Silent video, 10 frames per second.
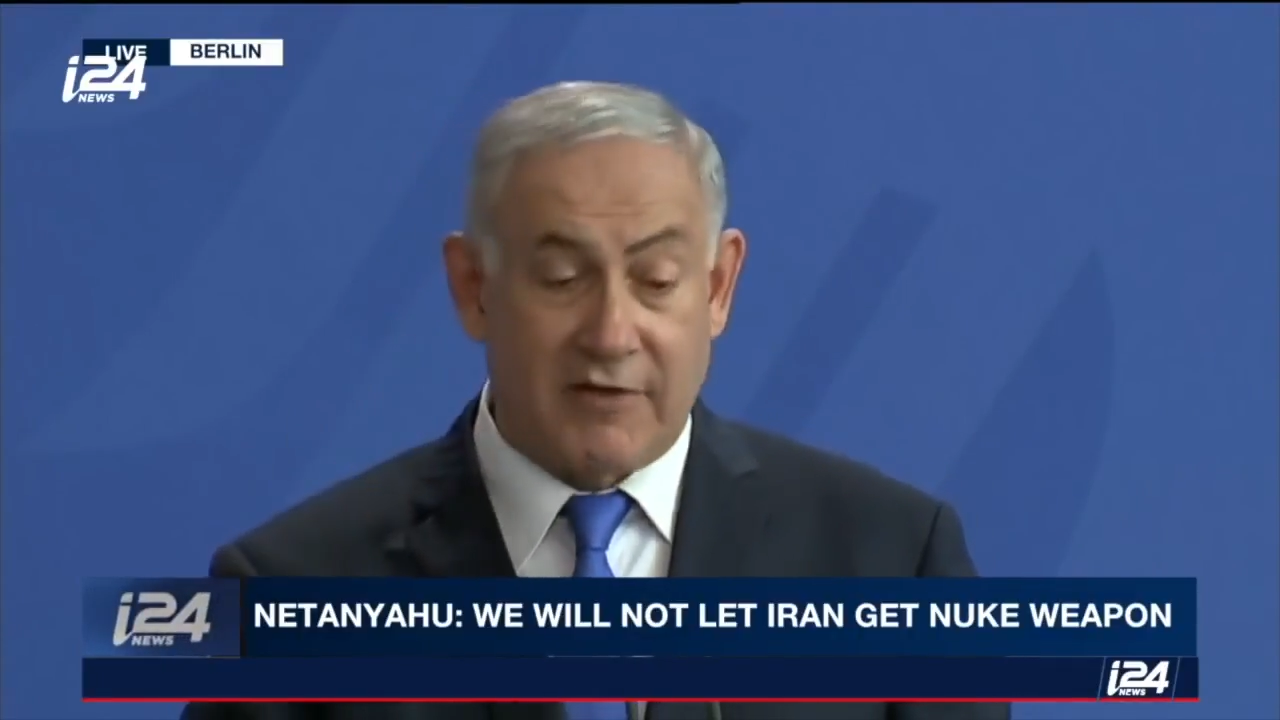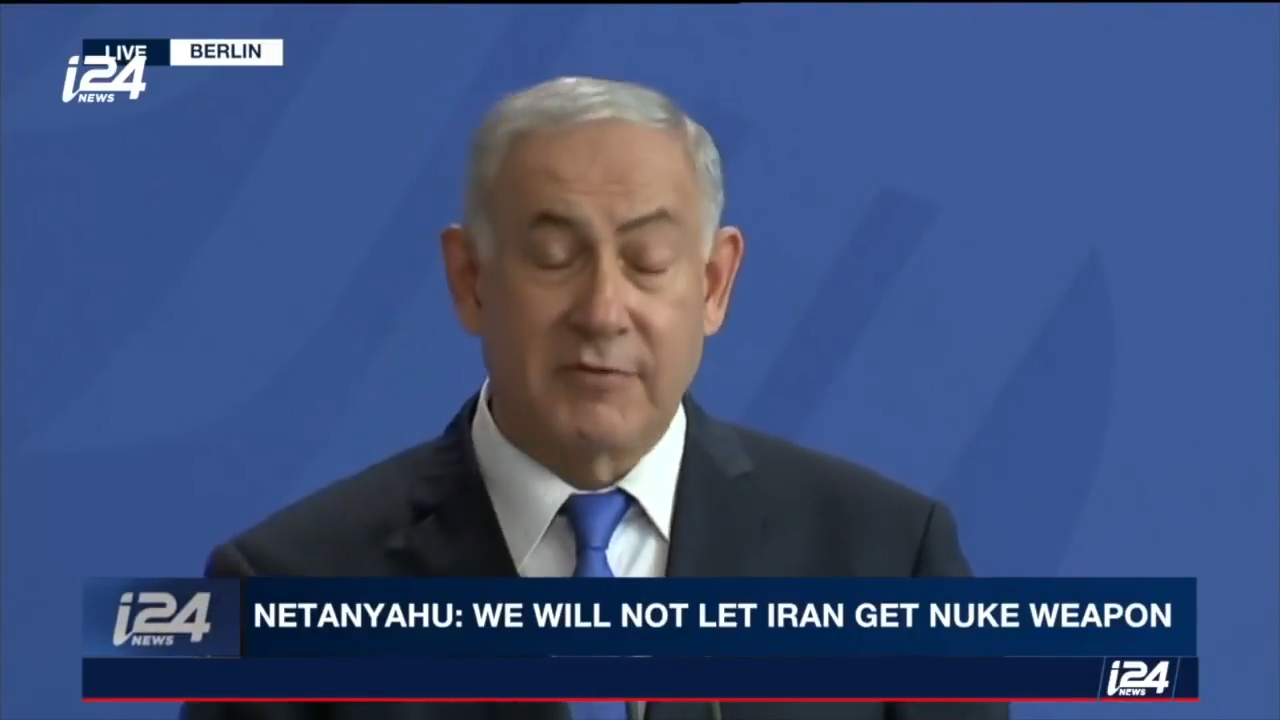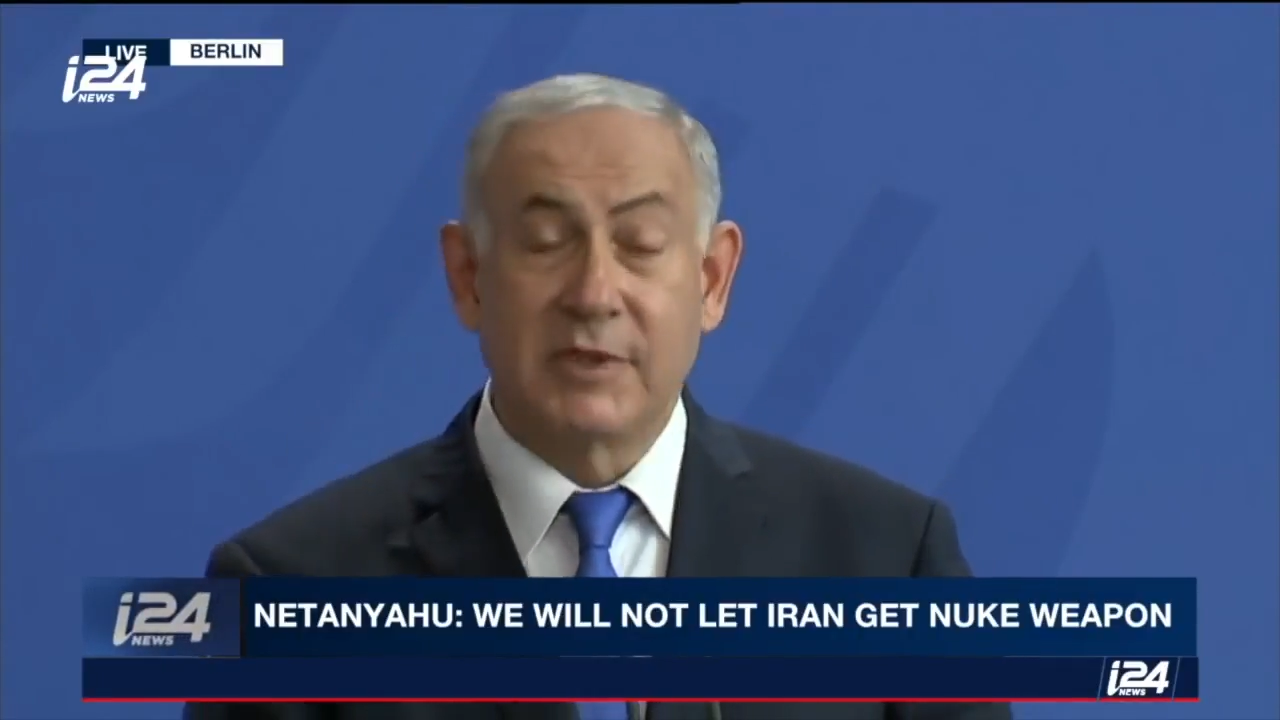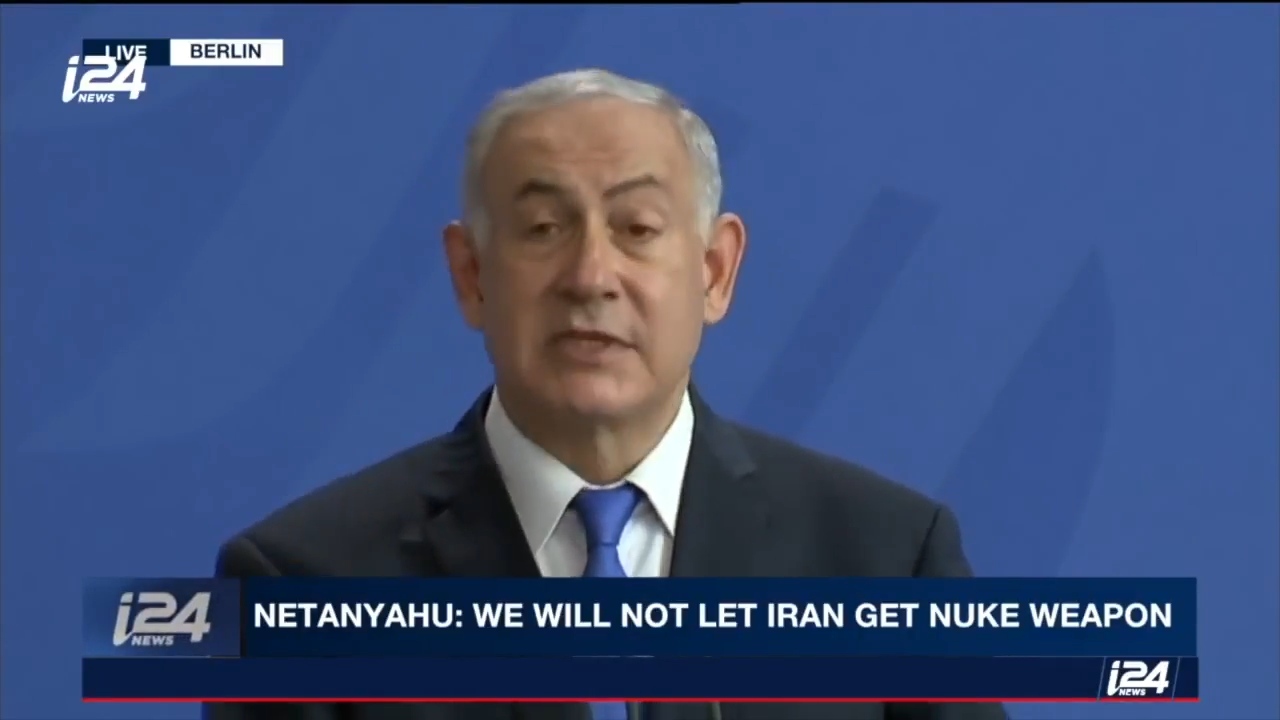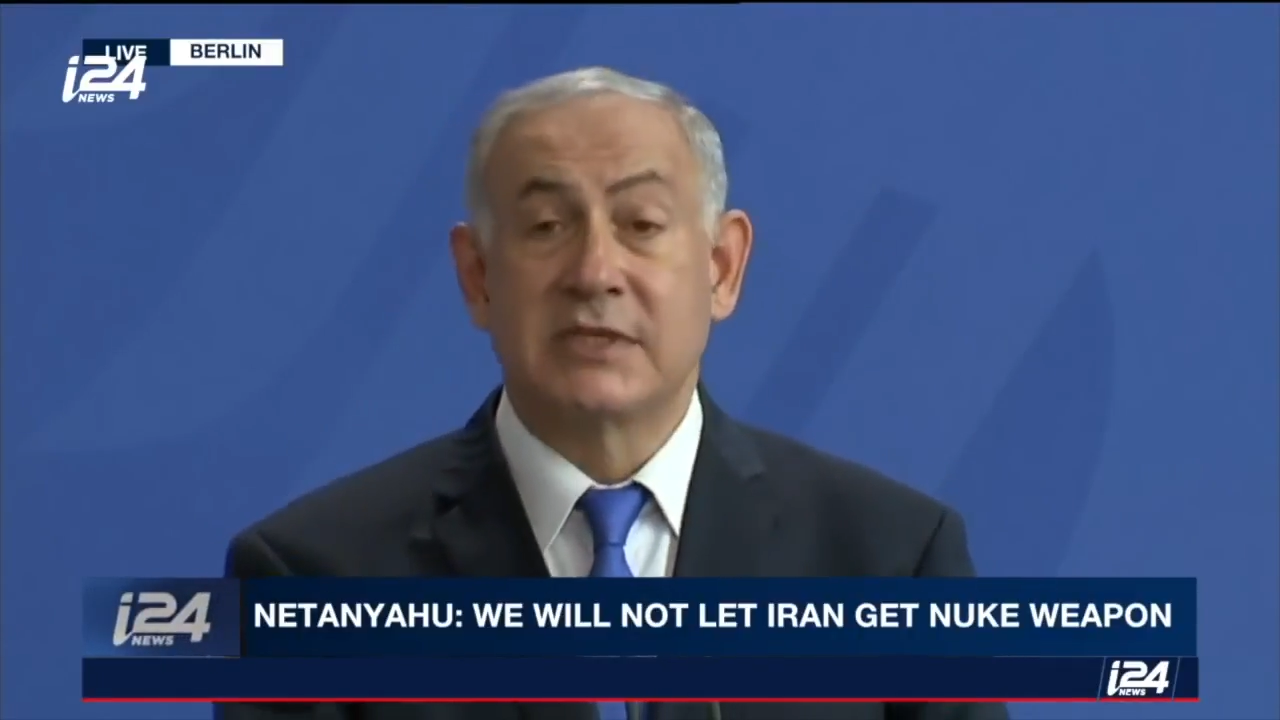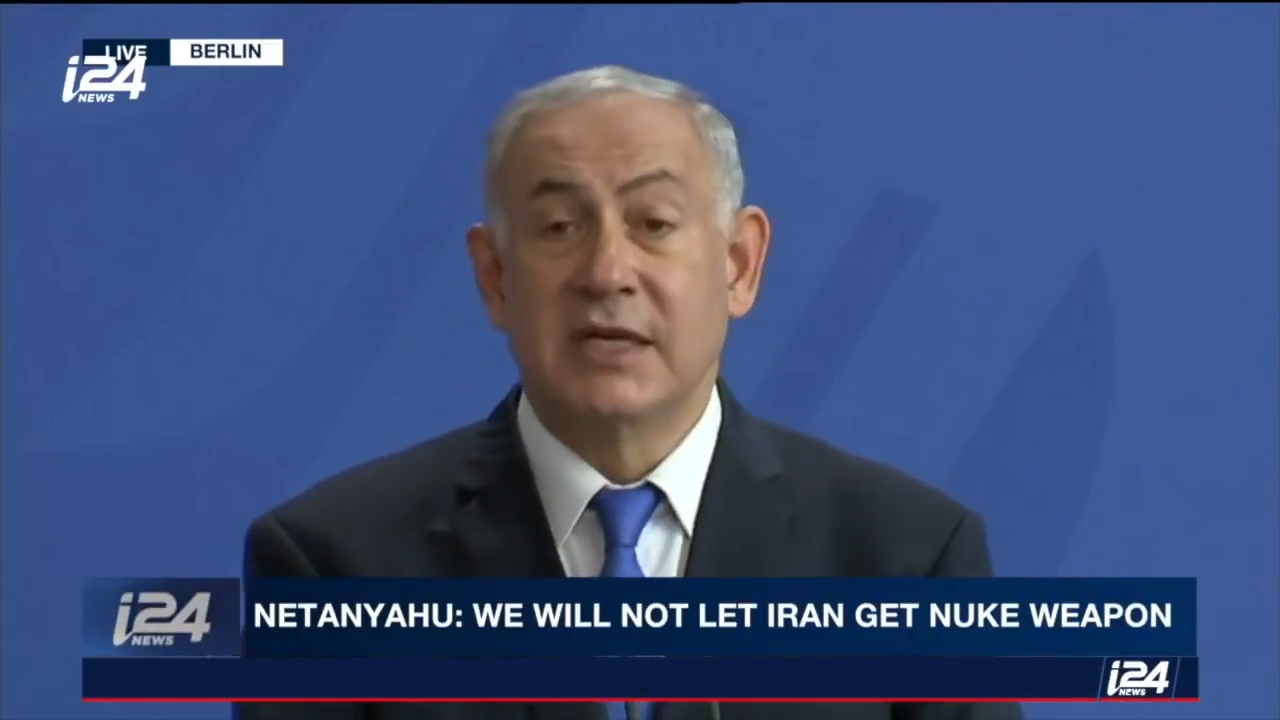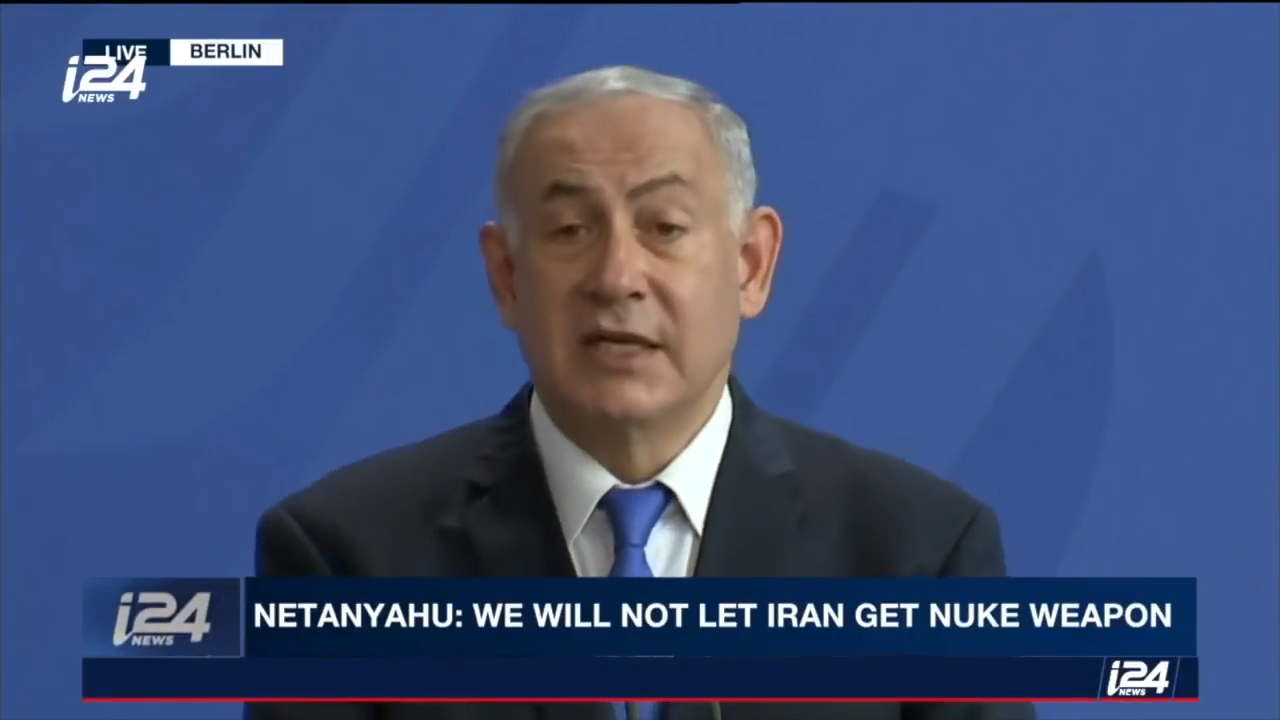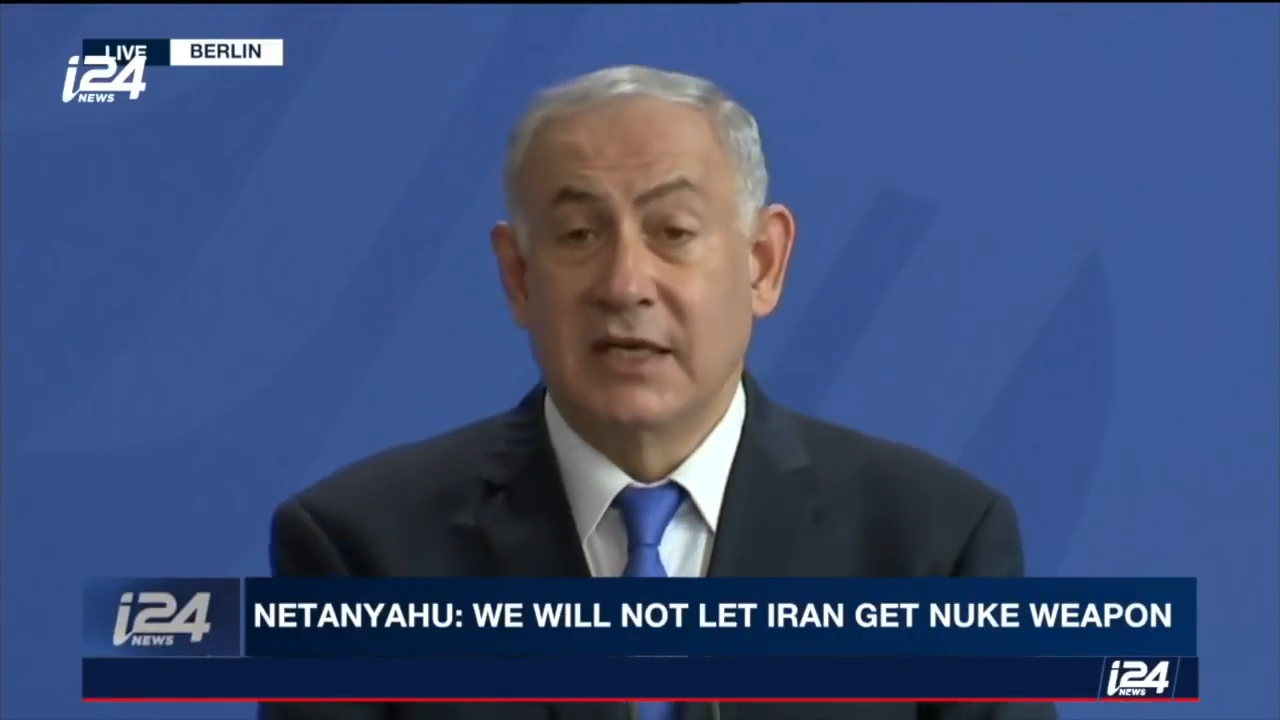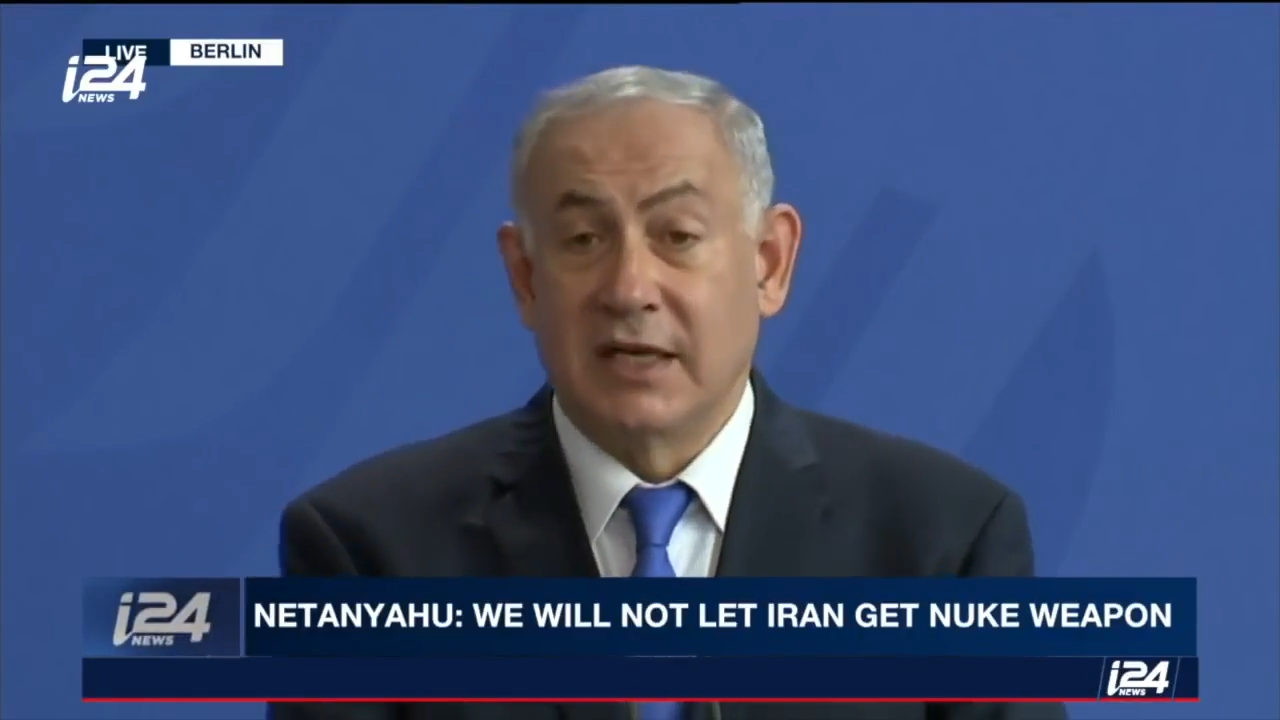governments,